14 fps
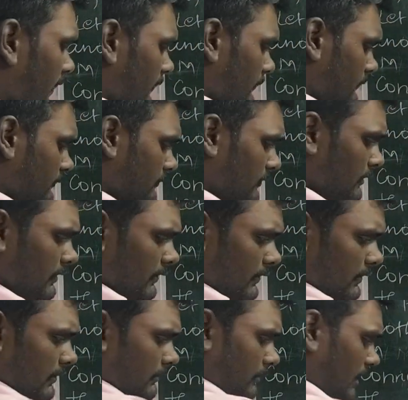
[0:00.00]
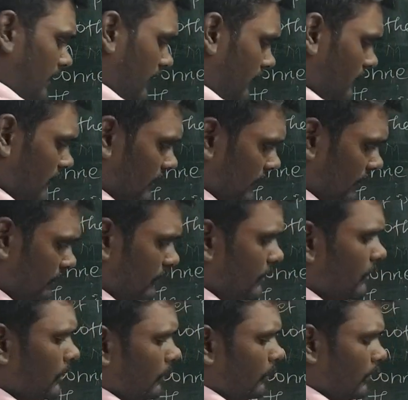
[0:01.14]
needed. Simply this is the
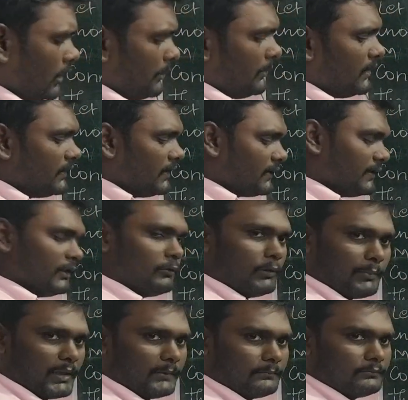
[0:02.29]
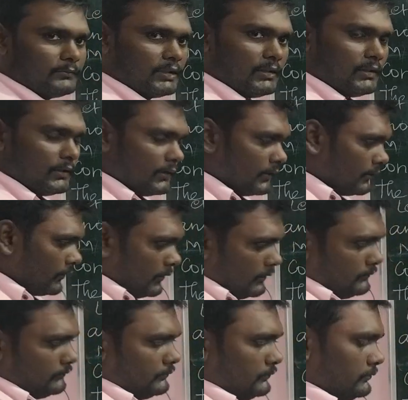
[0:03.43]
OM is less than OP.
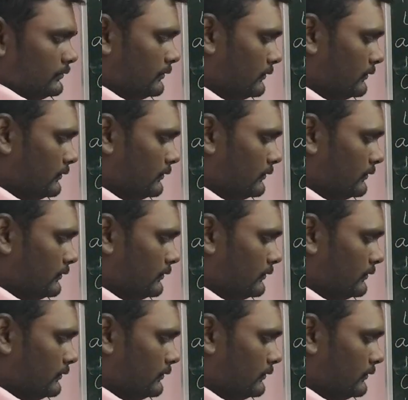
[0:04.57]
So,